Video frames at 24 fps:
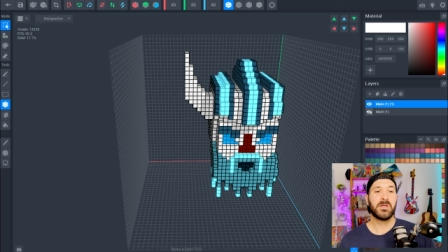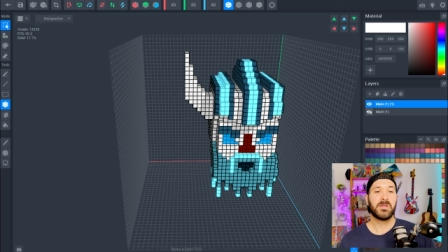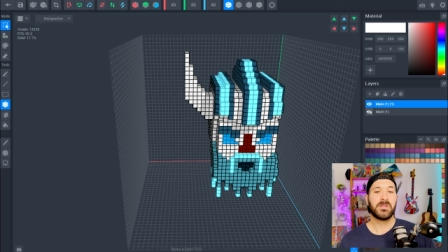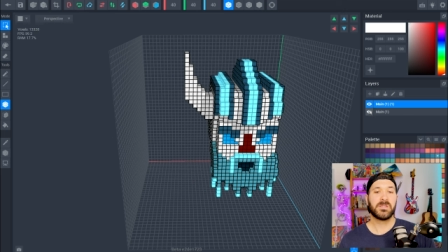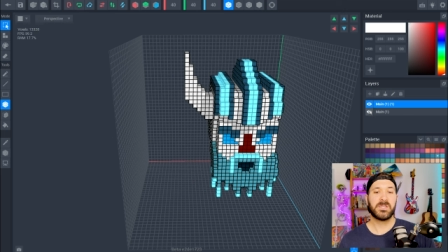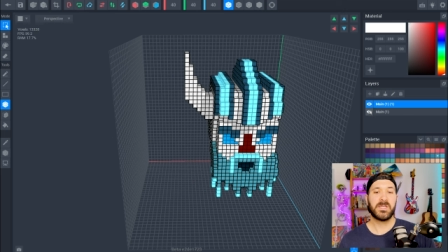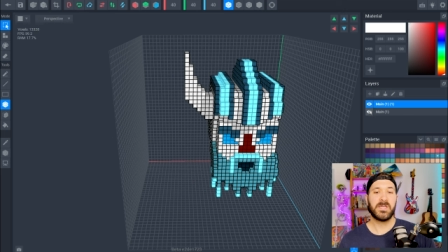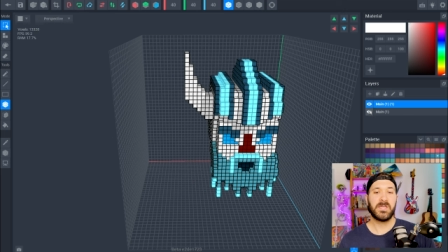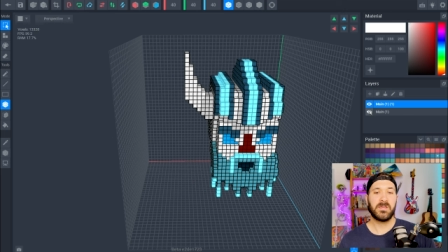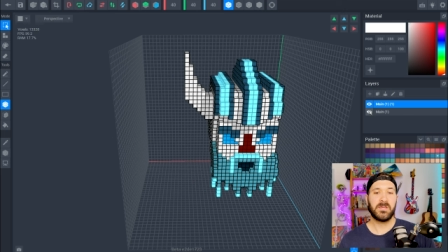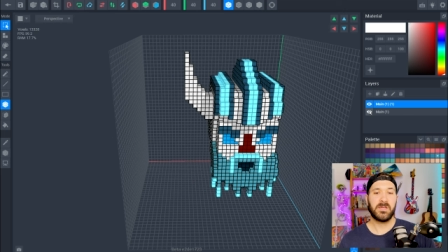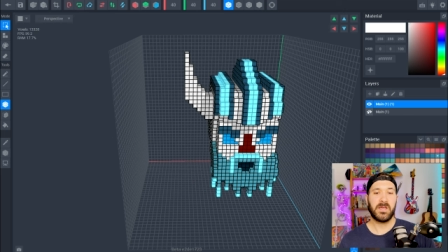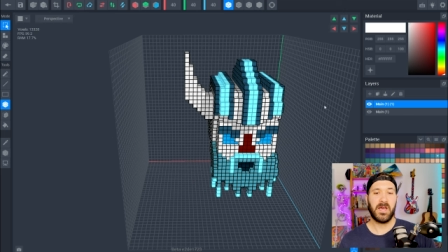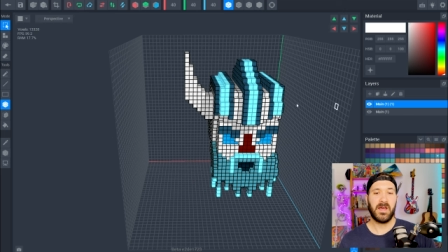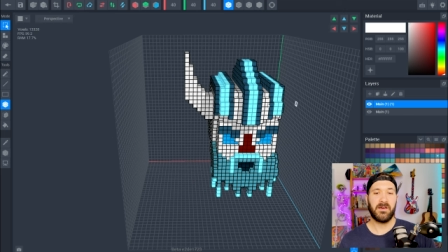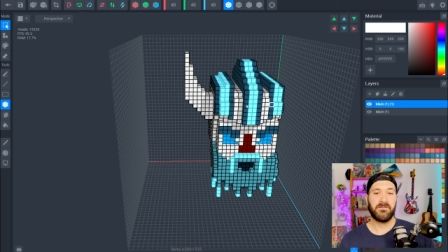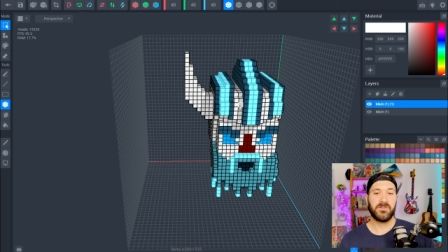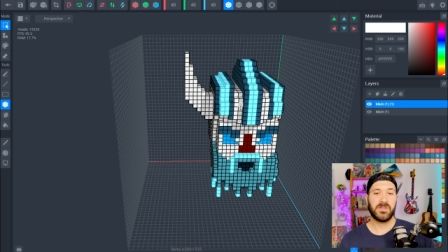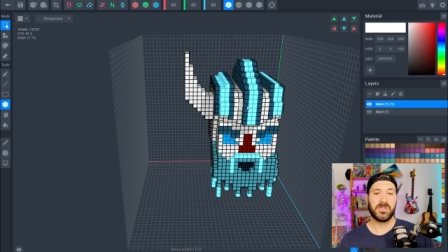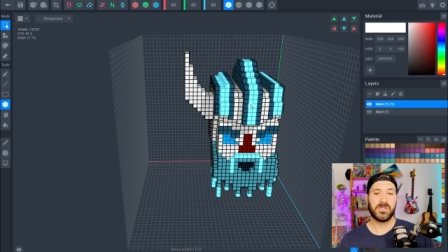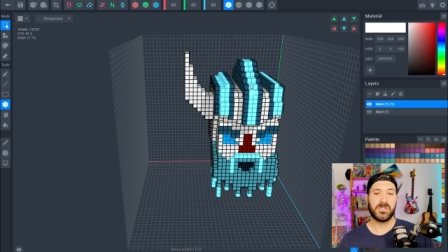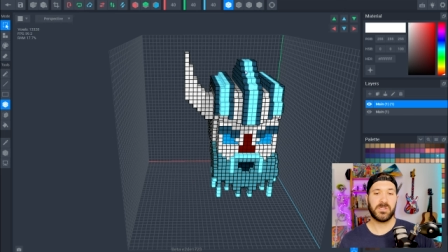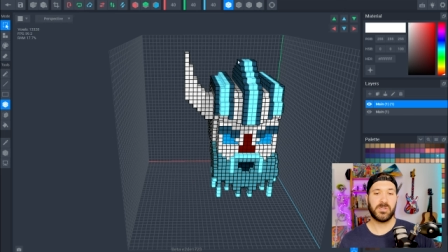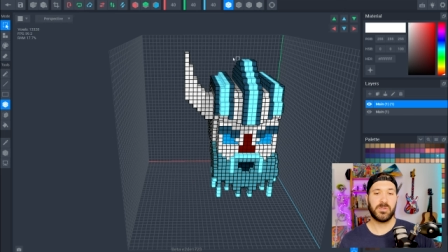see, you have
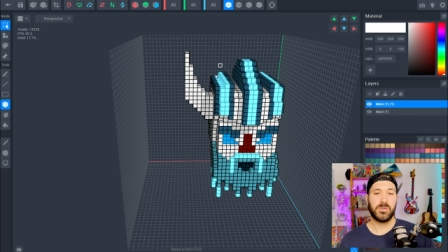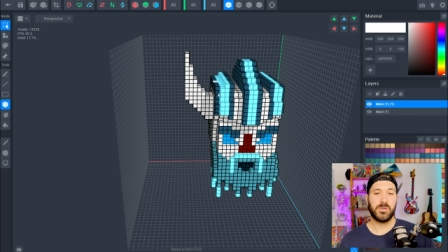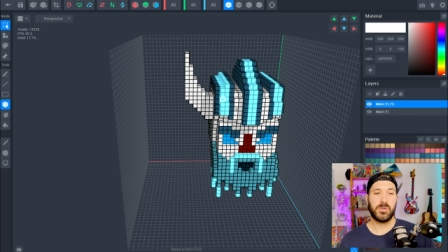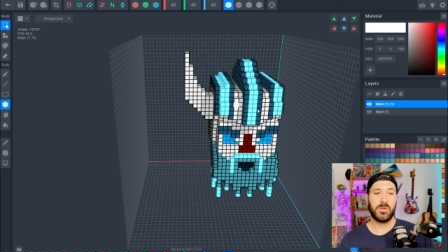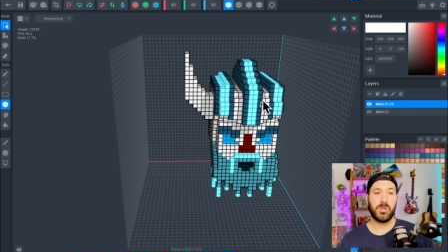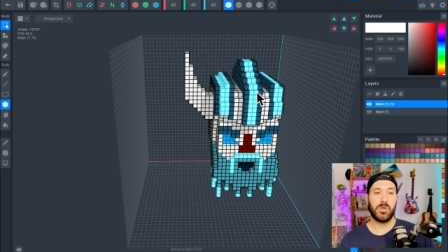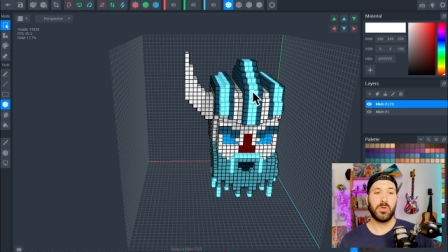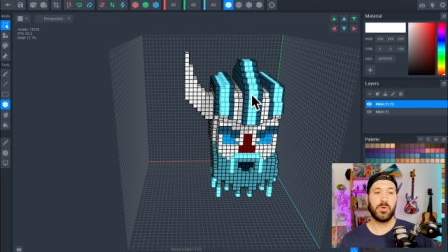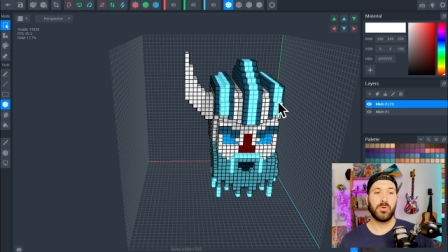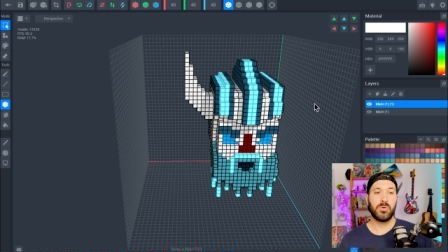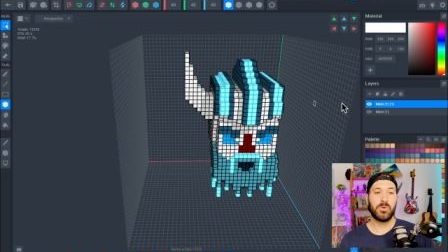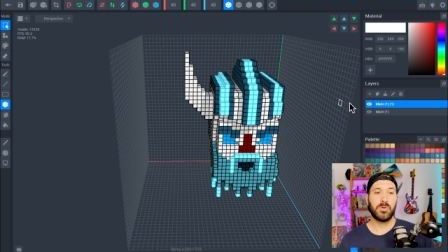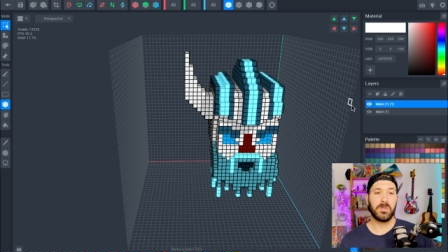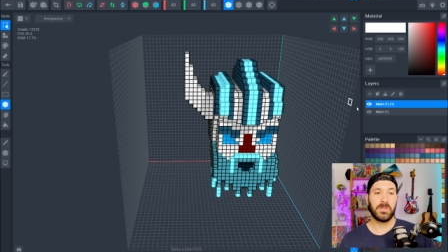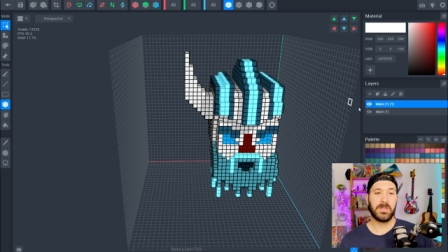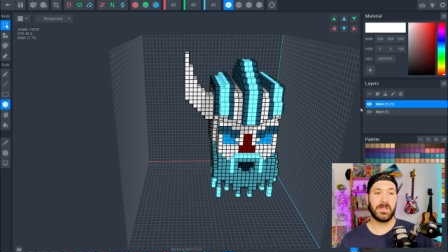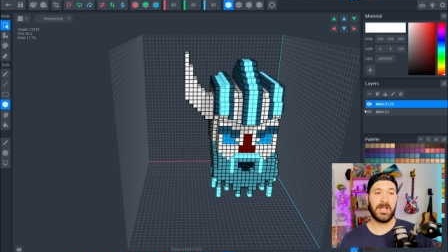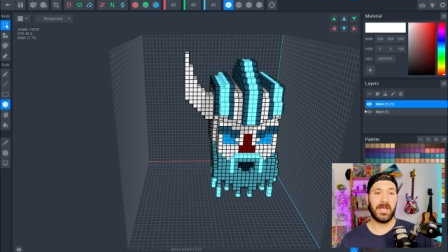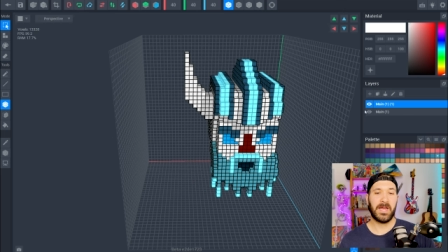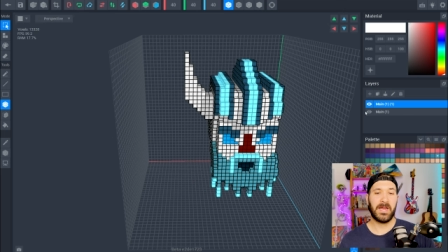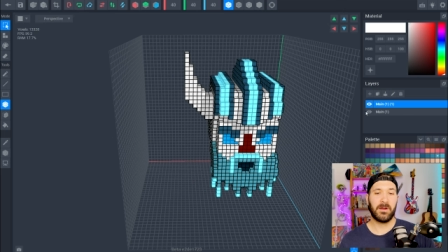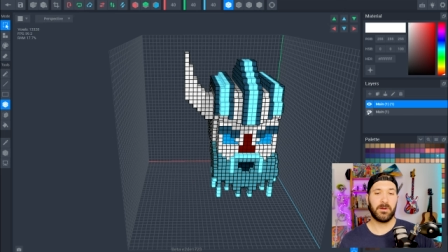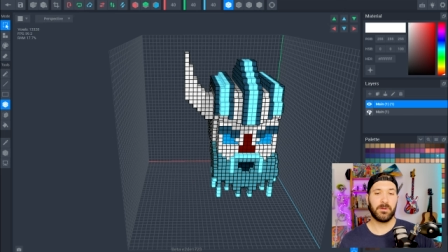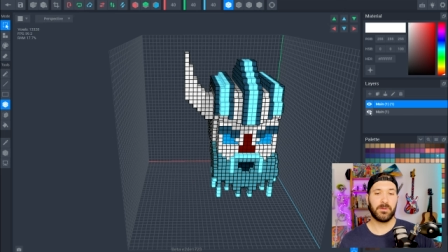this new
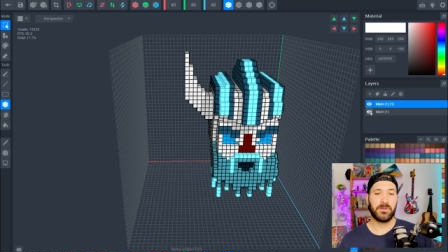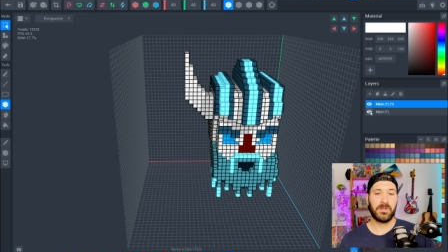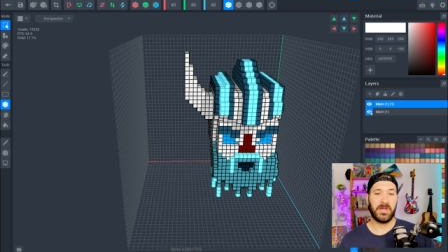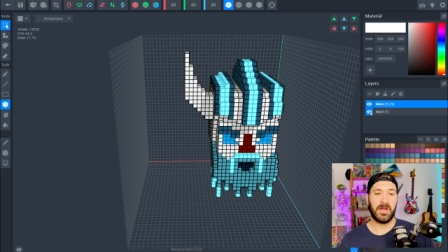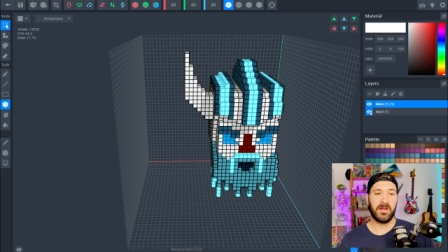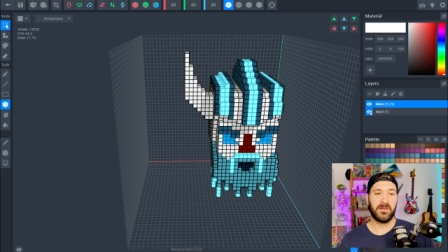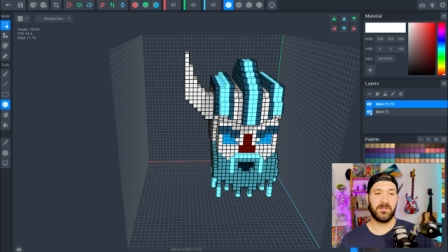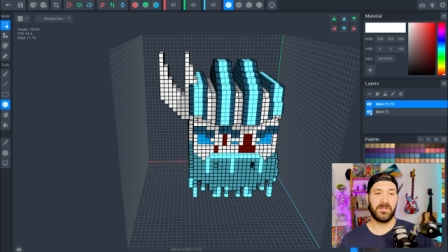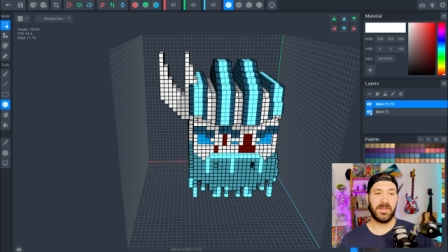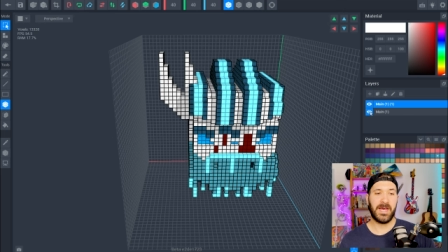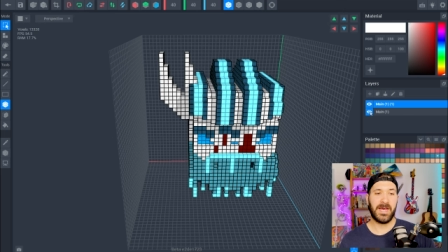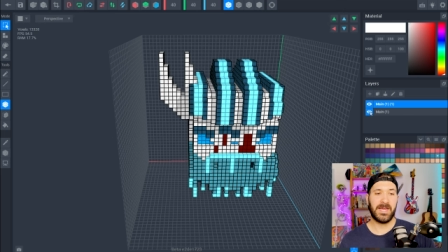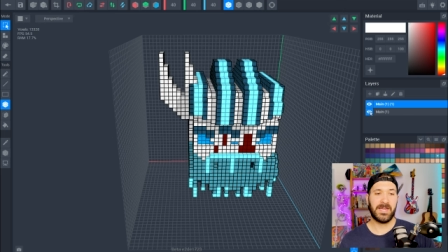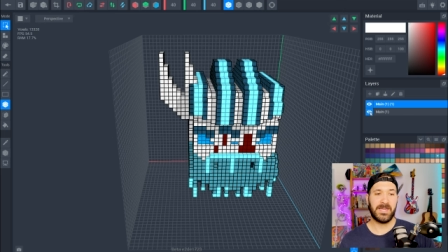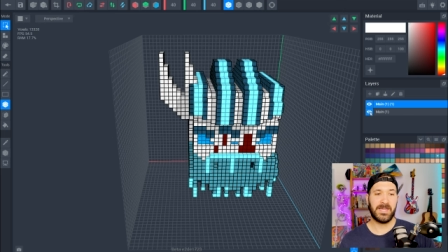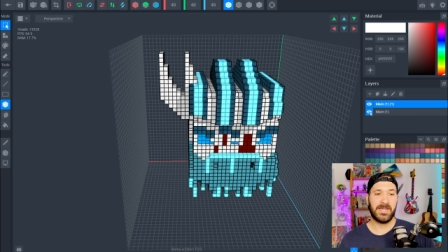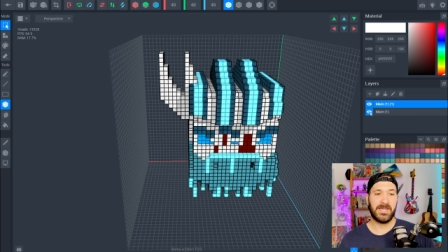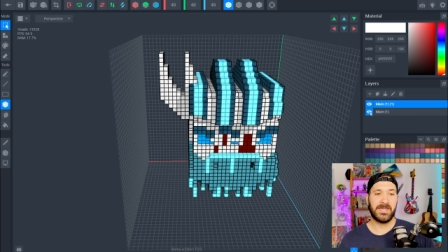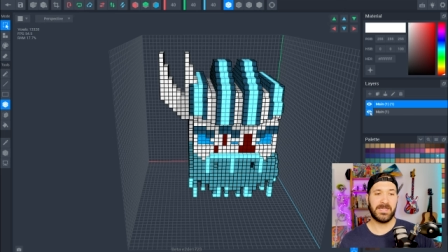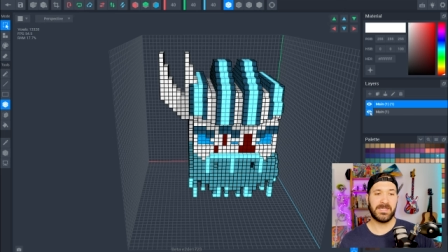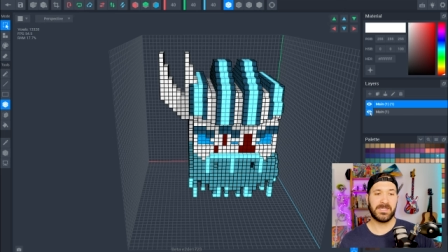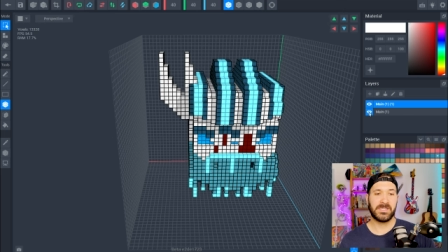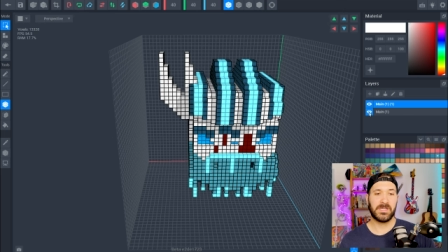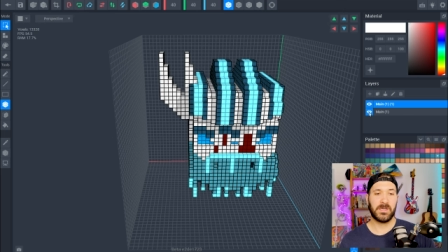layer there that
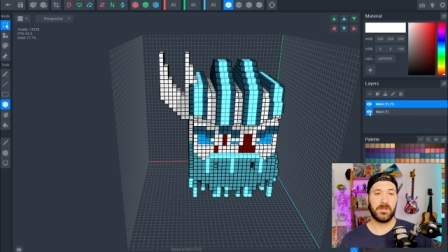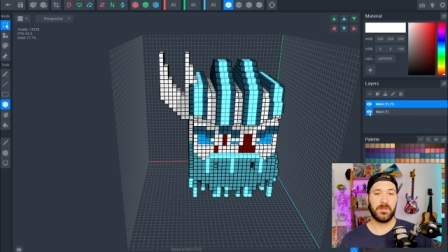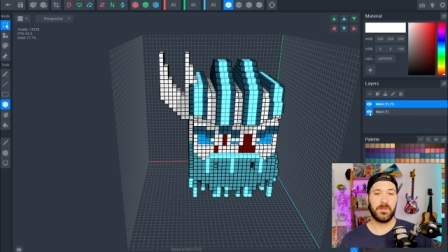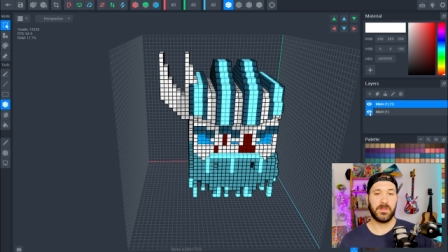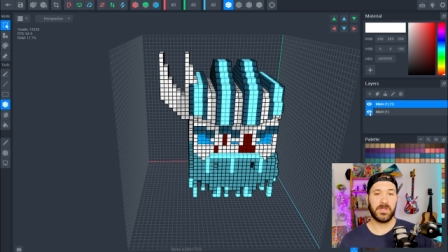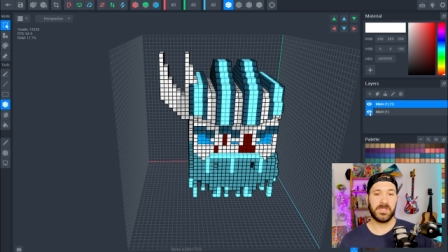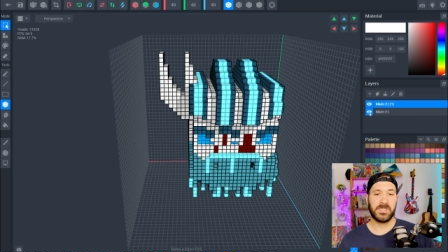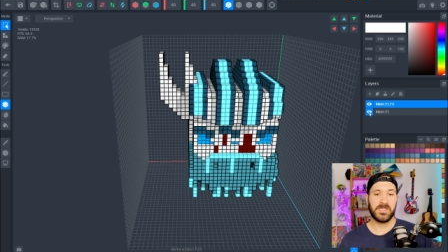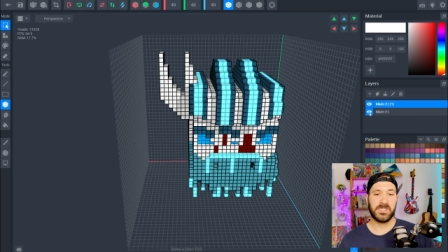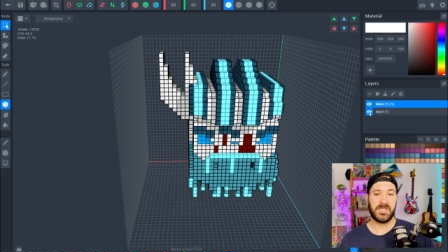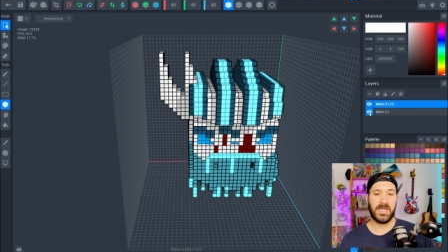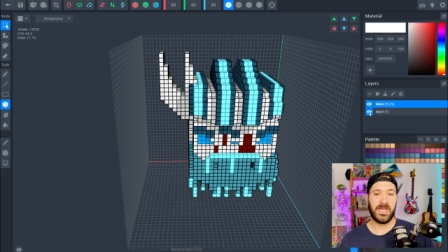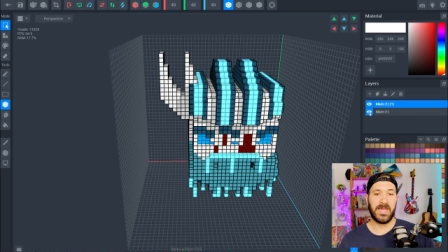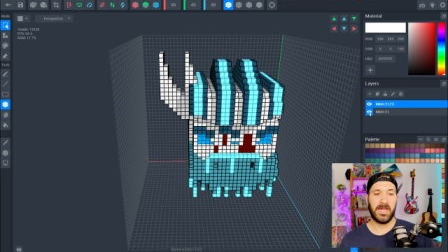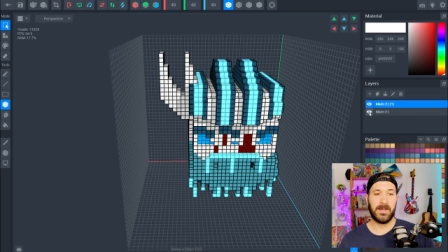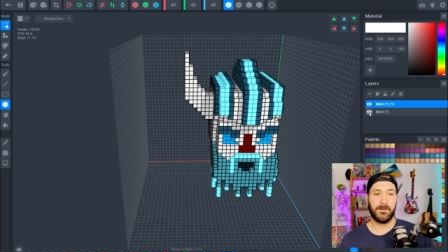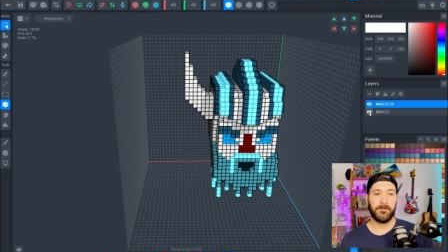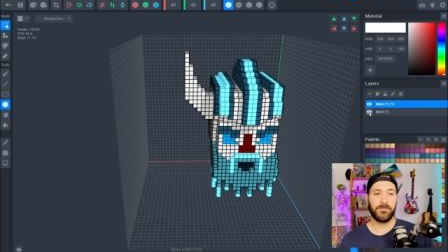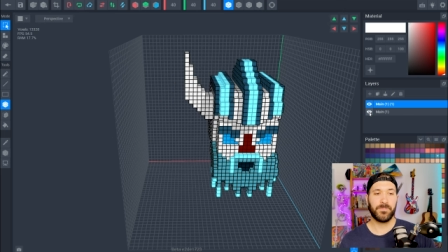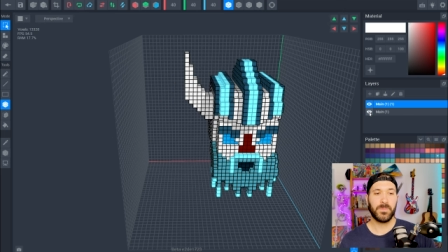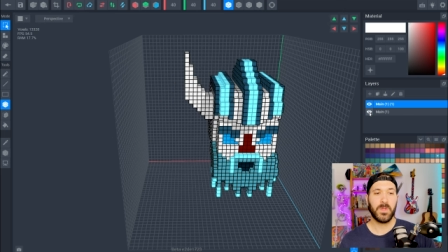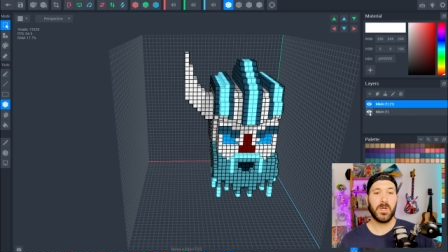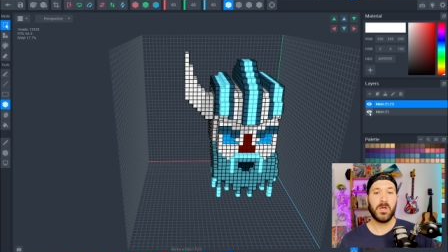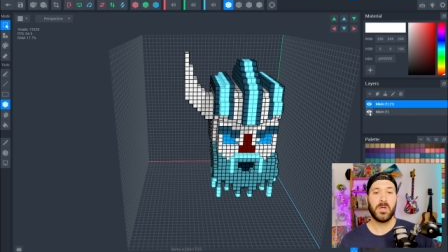is the same.